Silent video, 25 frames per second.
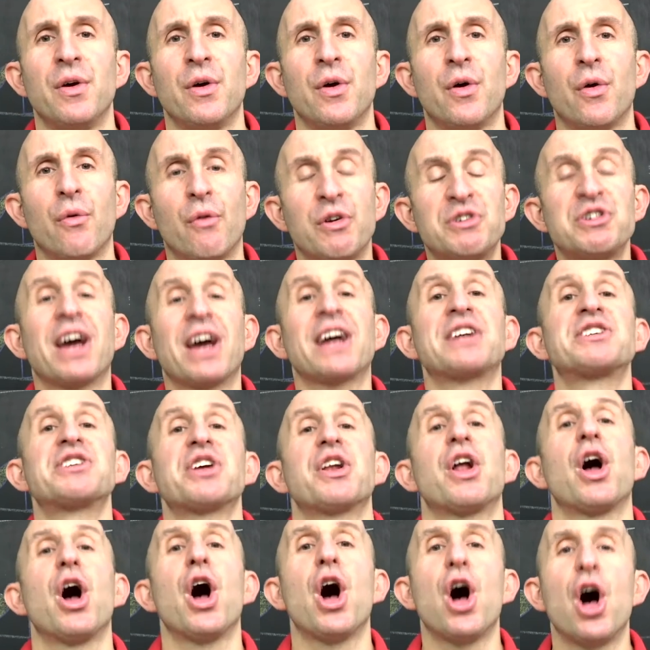Rejection
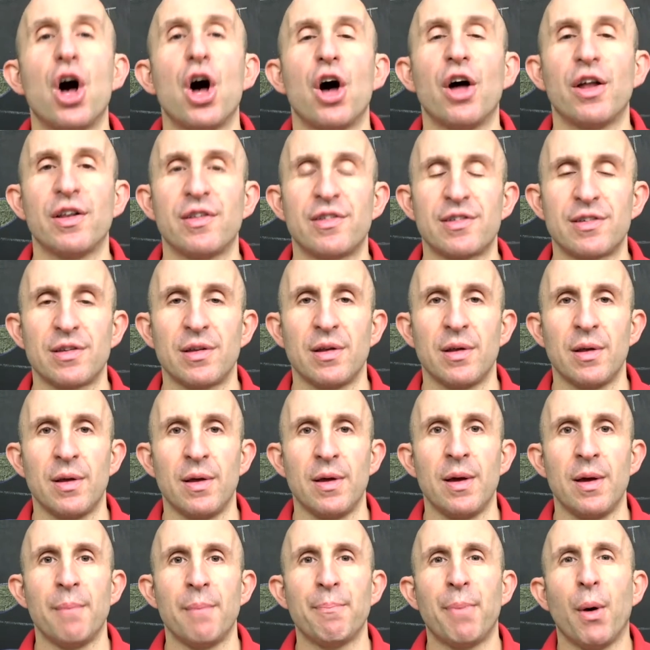hurts.
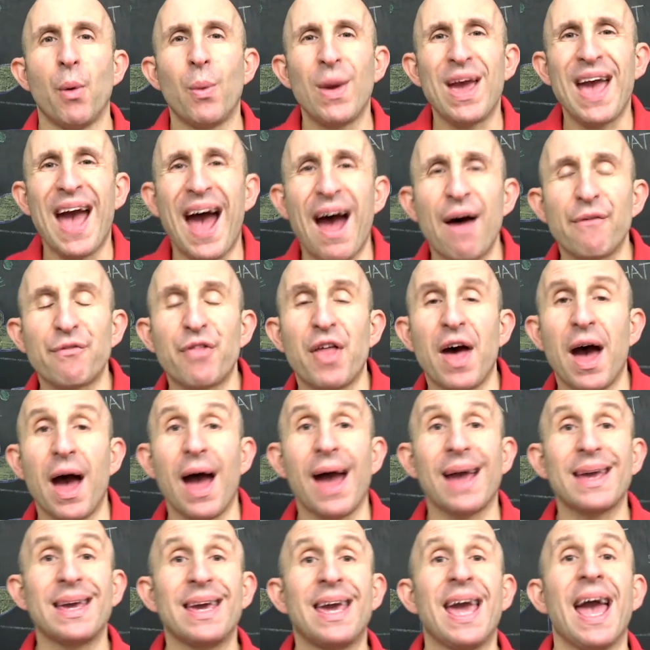But we have that
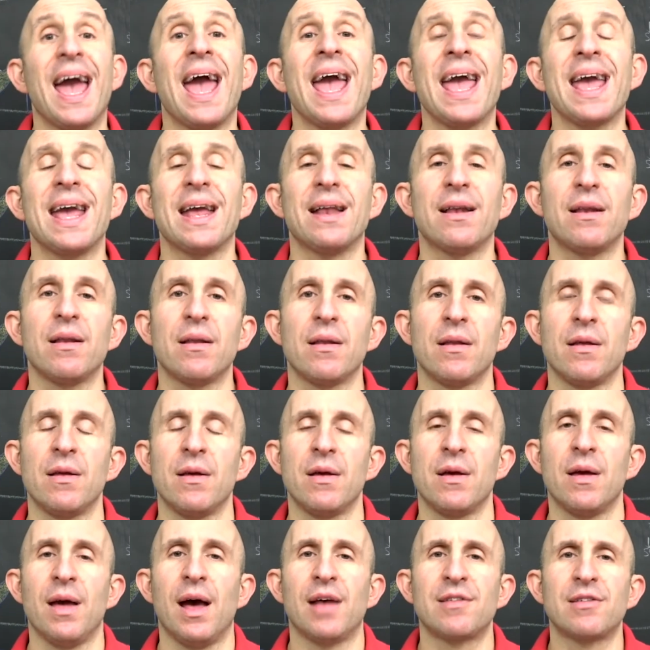again
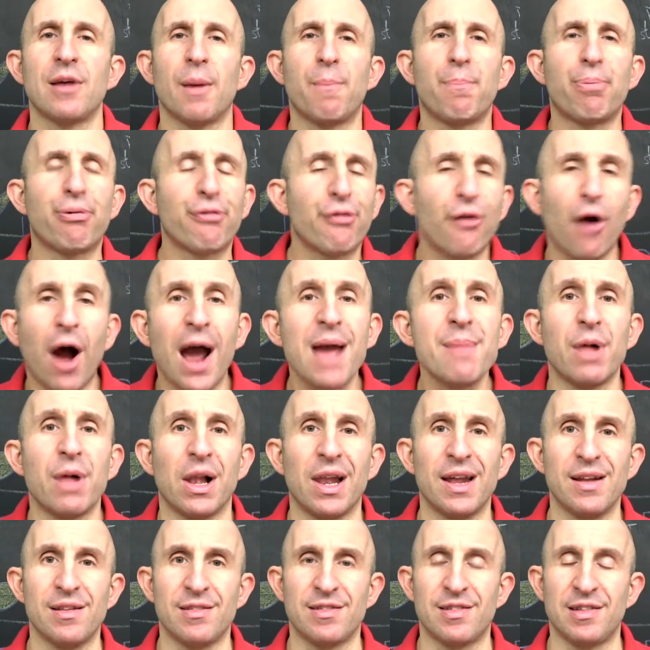as a primal
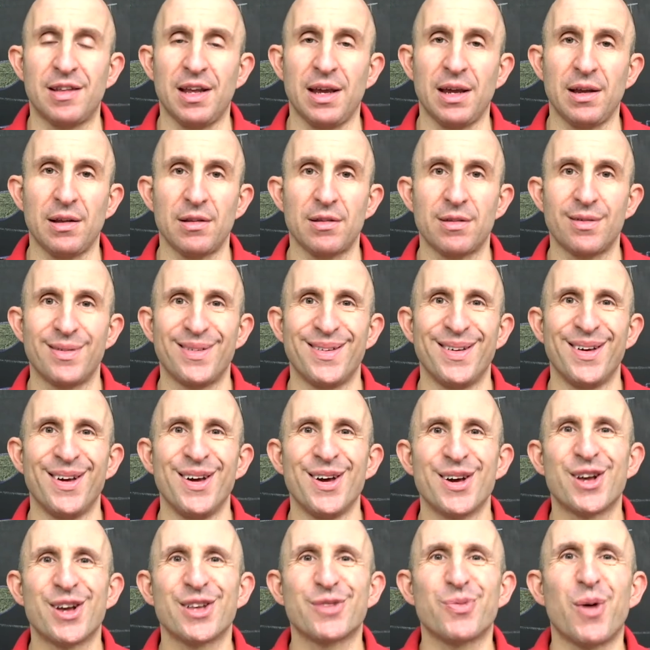instinct.
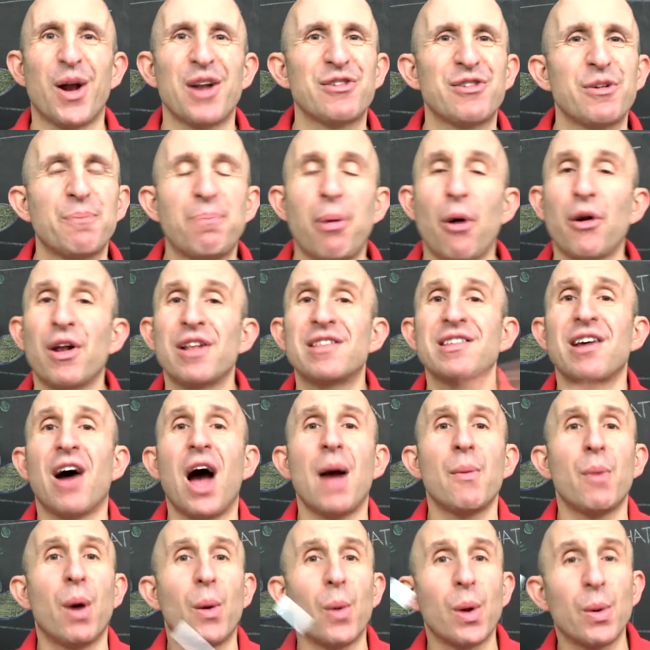Because once upon a
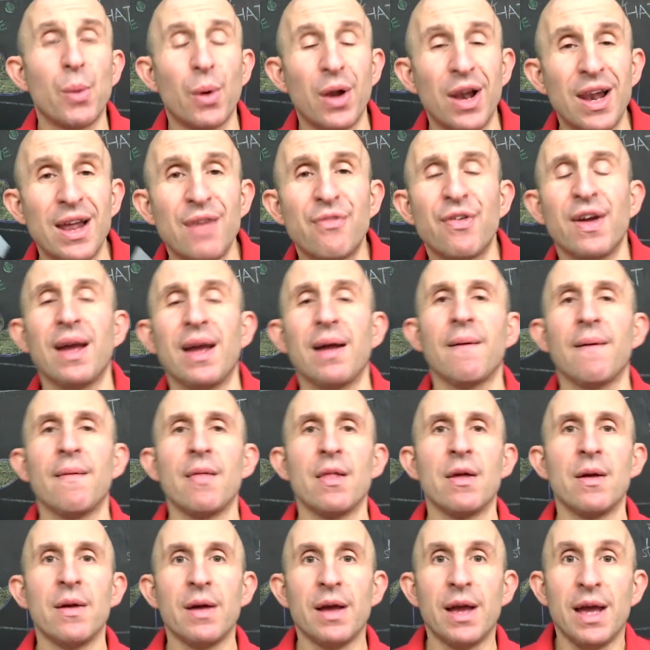time when we were living
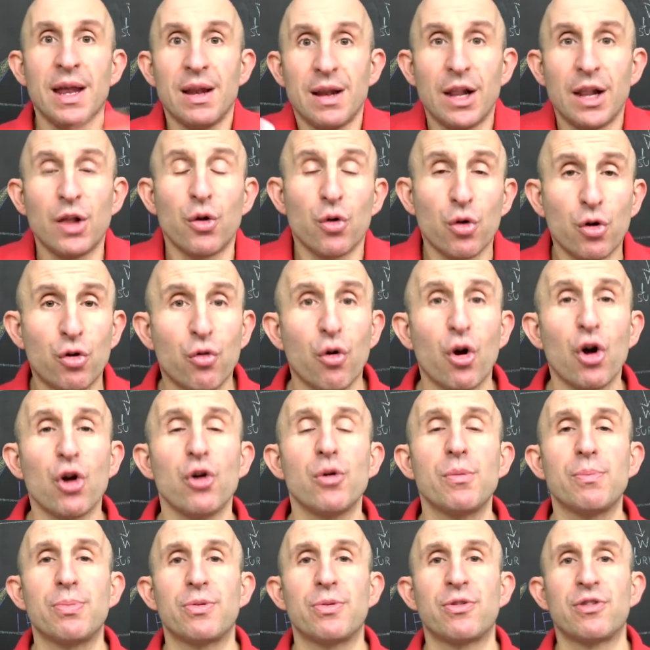in little
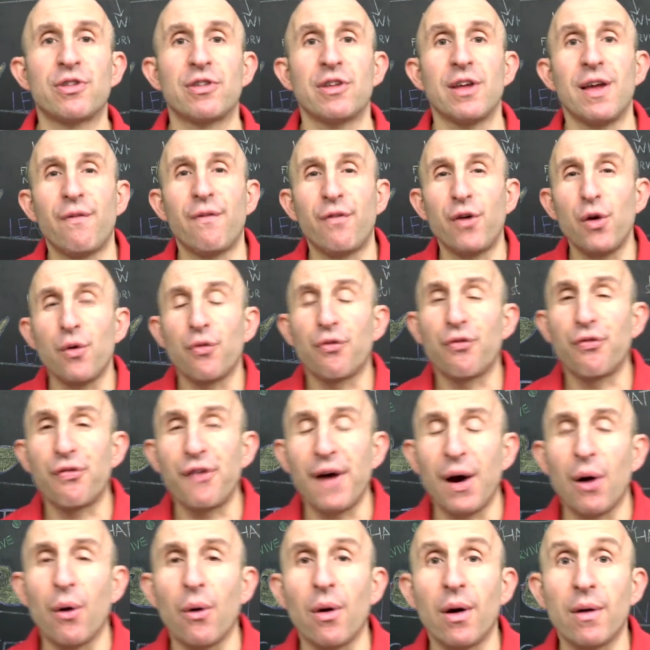groups, if you
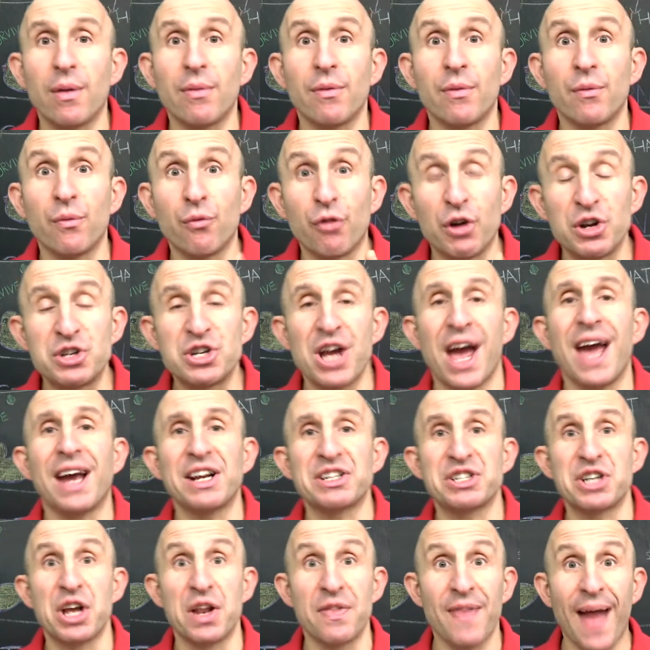felt
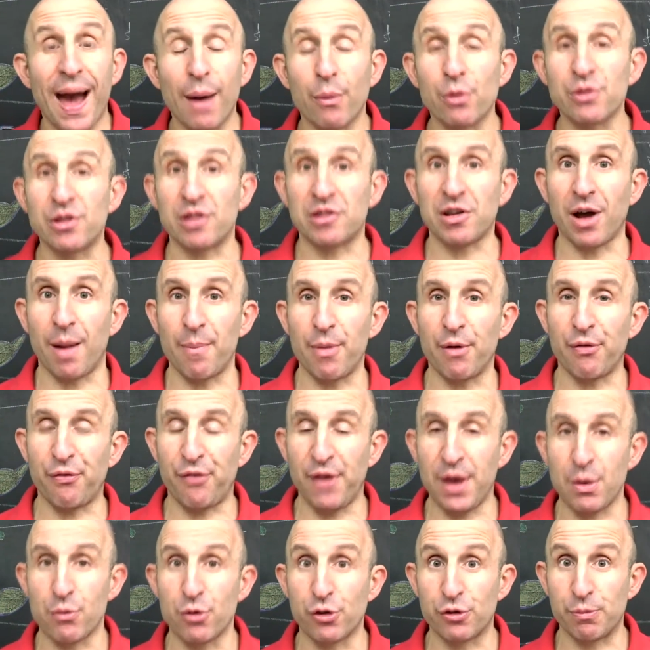rejection, that was the time the
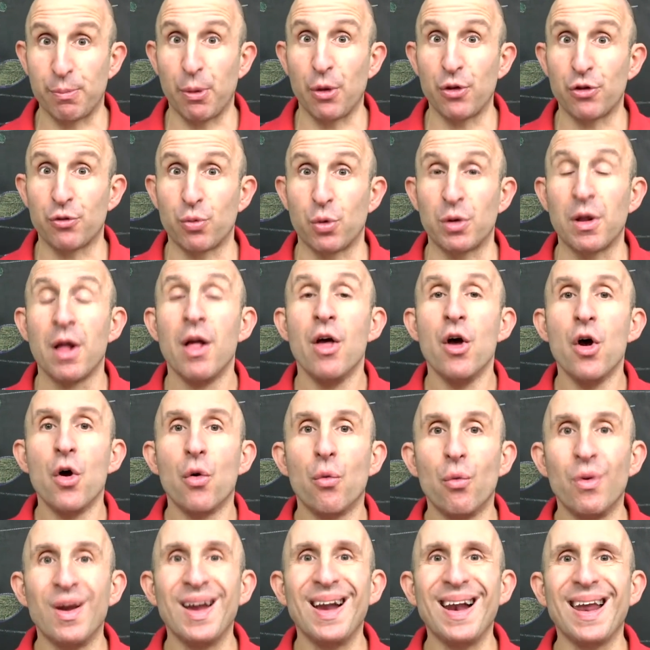fear response would
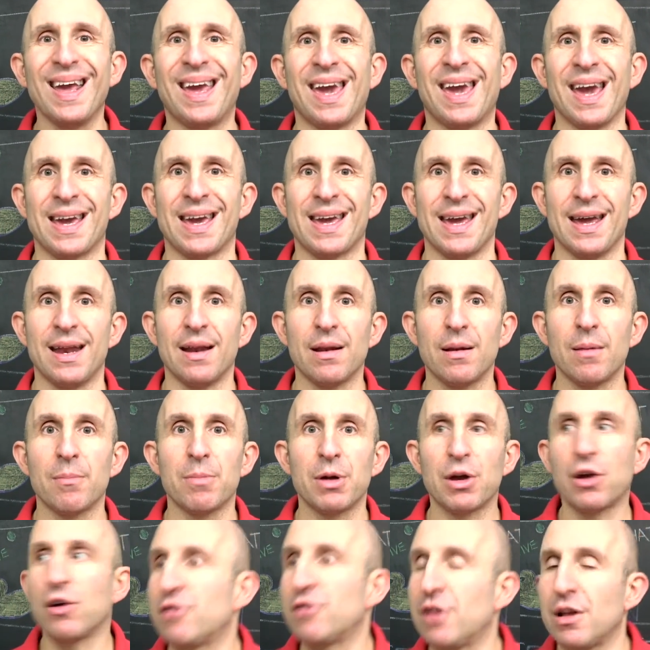really kick in,
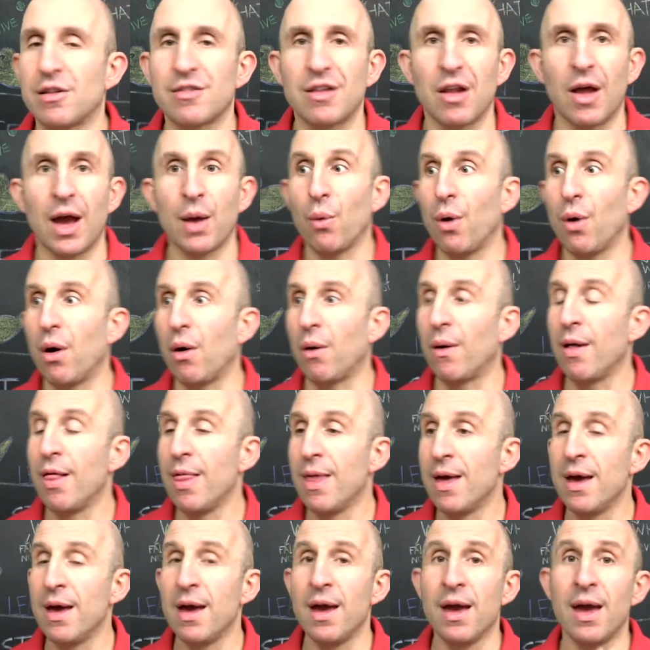because it's like, well,
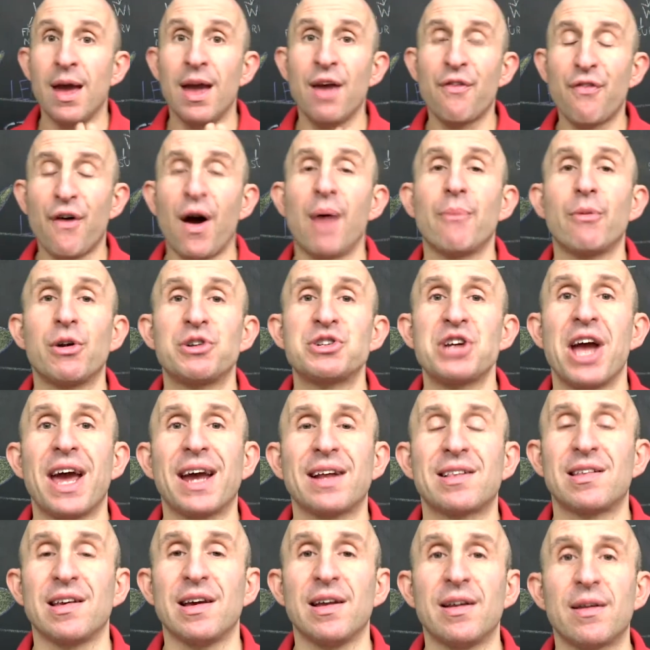if I'm
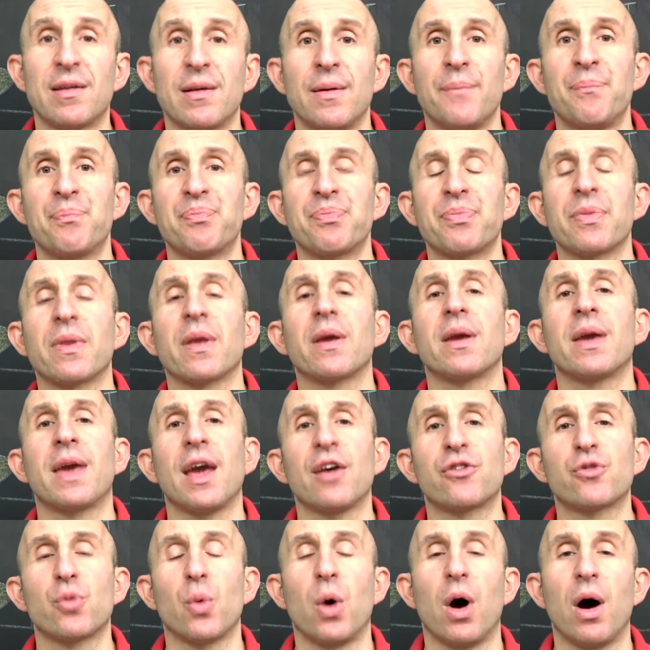rejected,
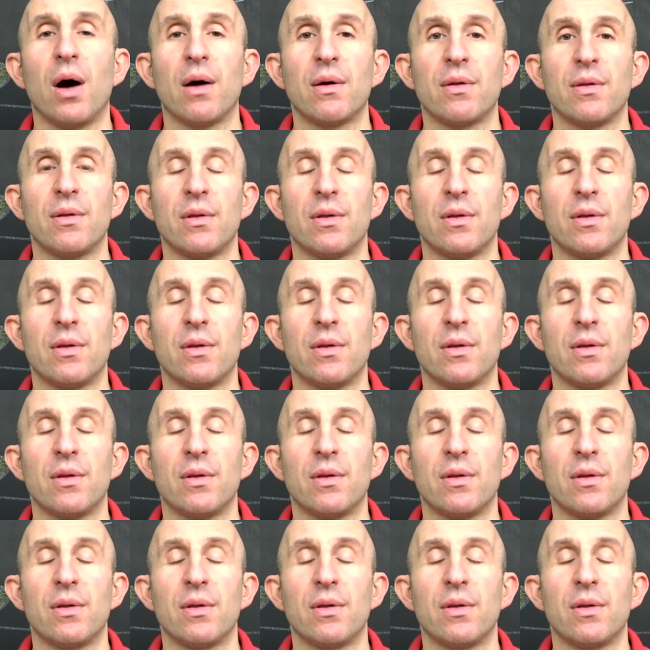guess what?